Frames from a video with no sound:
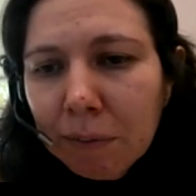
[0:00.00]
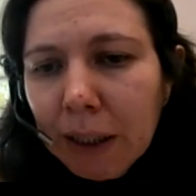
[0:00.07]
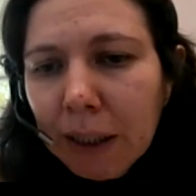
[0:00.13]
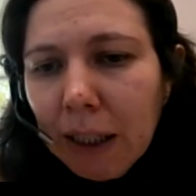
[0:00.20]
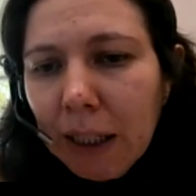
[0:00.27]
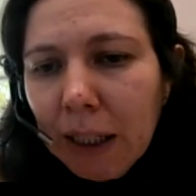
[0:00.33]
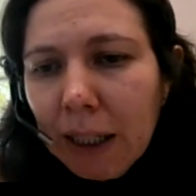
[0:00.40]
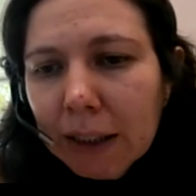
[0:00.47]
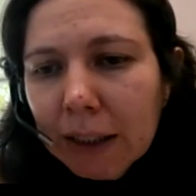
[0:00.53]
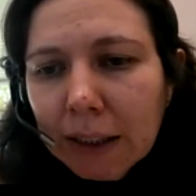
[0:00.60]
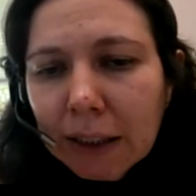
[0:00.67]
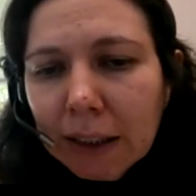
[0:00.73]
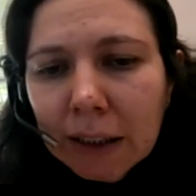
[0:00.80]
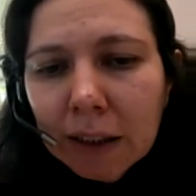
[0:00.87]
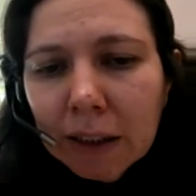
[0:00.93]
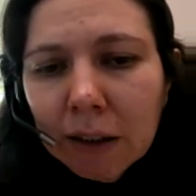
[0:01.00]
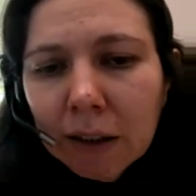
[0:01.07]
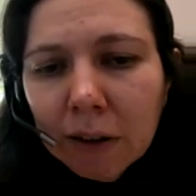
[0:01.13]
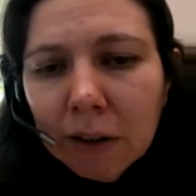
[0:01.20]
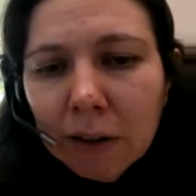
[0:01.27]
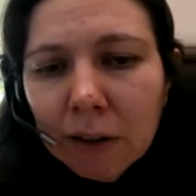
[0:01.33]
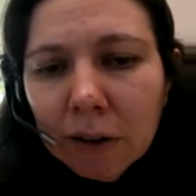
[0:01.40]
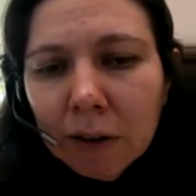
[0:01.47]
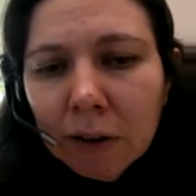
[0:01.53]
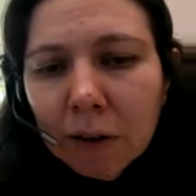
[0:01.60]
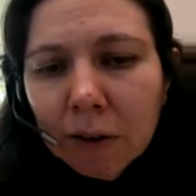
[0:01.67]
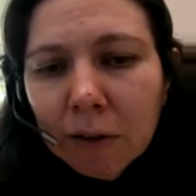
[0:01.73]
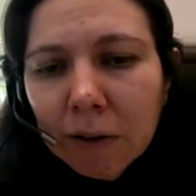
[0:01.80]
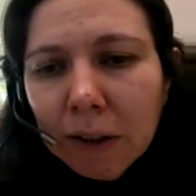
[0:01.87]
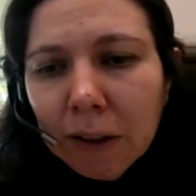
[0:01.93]
plus
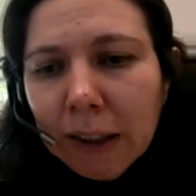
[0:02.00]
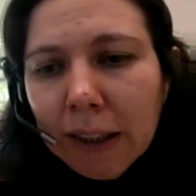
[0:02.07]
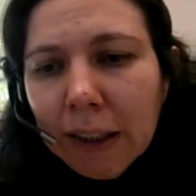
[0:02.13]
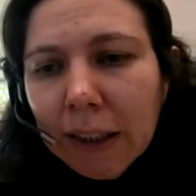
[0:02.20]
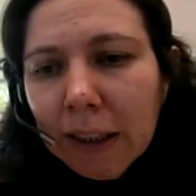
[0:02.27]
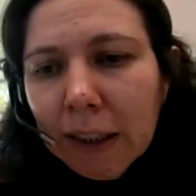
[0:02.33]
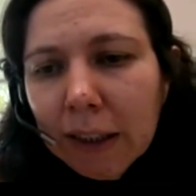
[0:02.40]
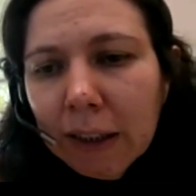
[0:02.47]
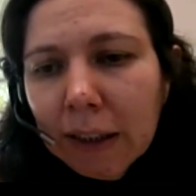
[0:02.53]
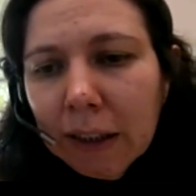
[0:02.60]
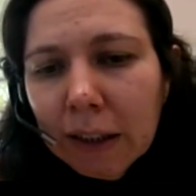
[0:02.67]
2d